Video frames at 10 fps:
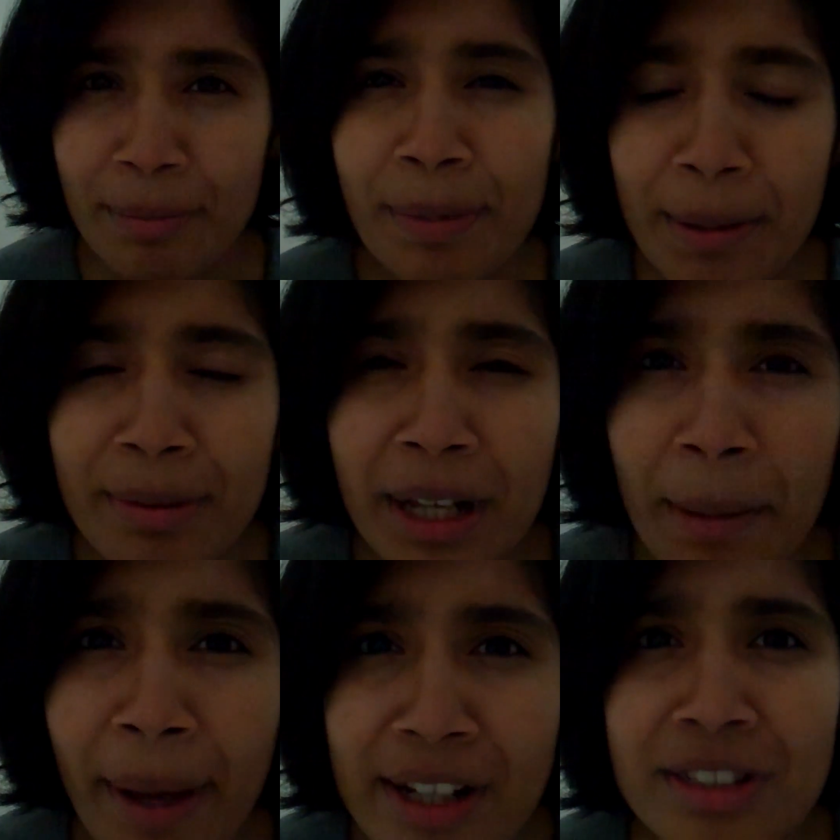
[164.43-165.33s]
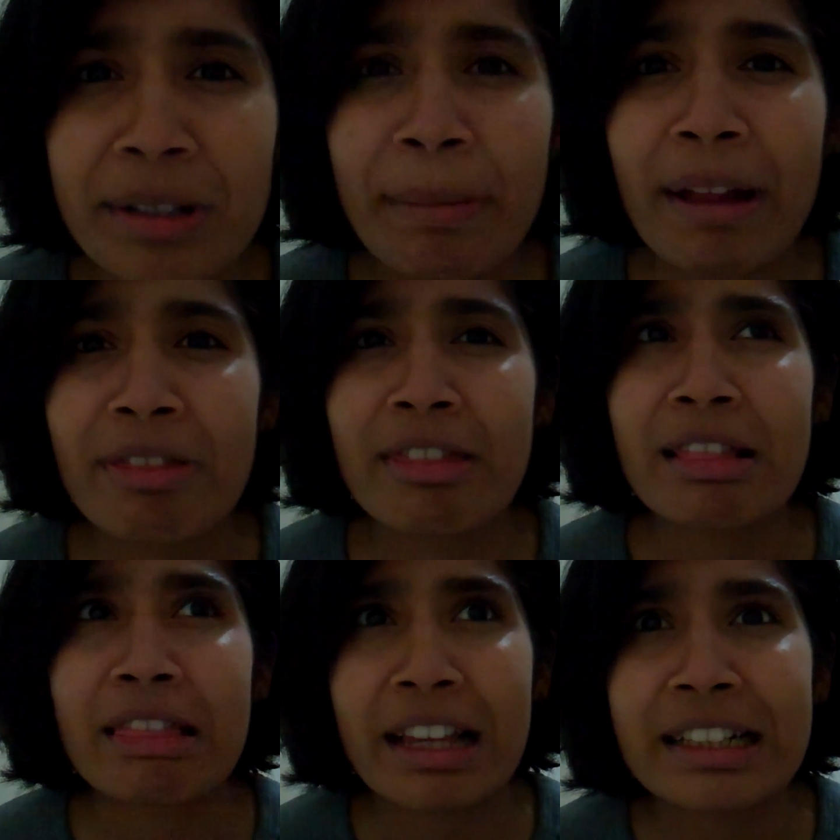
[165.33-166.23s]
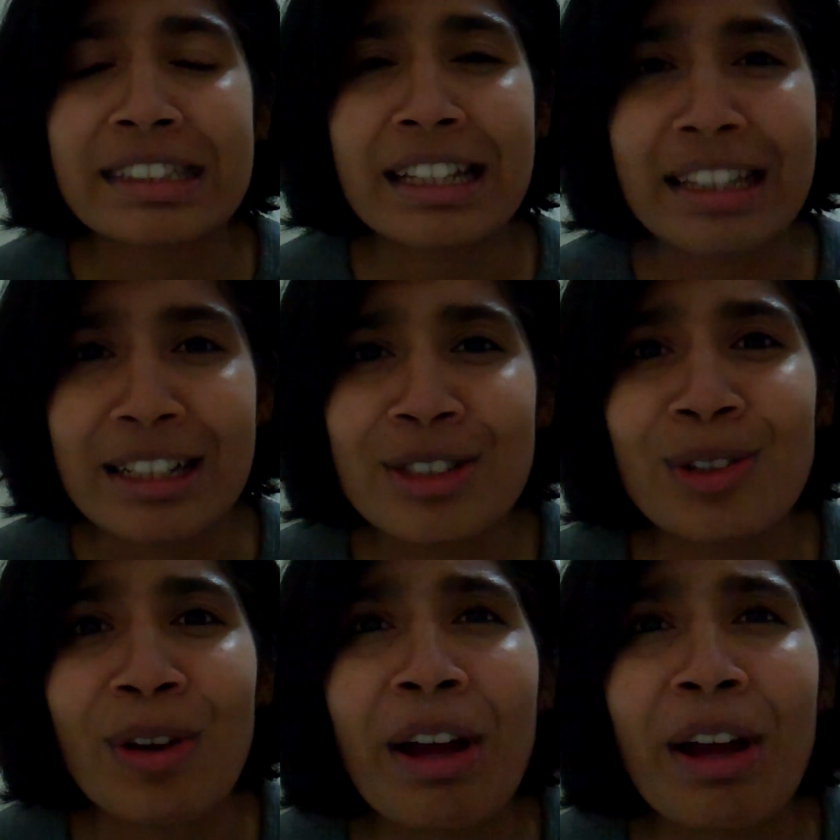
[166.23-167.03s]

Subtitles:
people that are passionate about things that they do,